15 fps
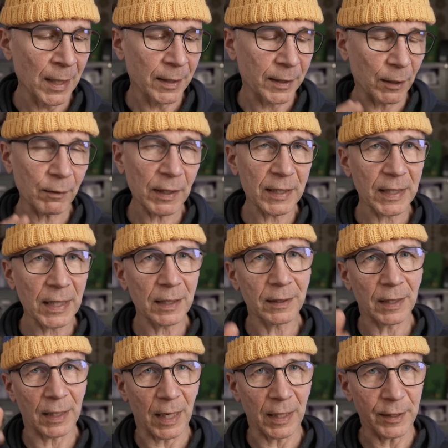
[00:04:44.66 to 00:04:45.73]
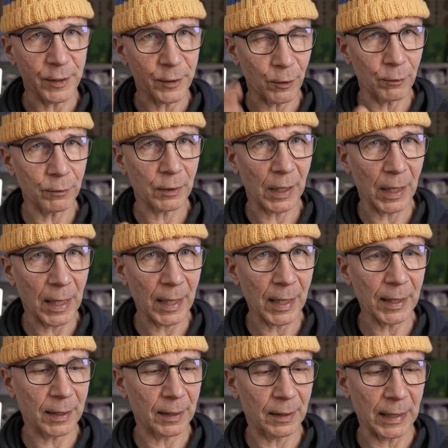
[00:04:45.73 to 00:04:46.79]
The only thing that I don't
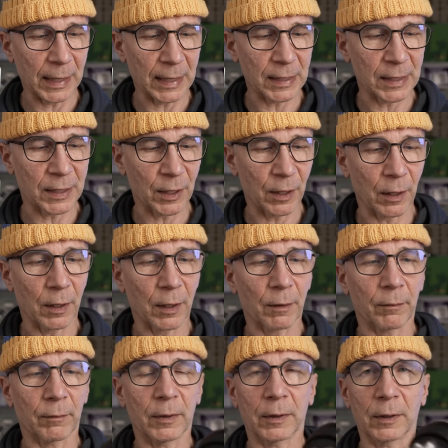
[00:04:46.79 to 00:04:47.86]
like is the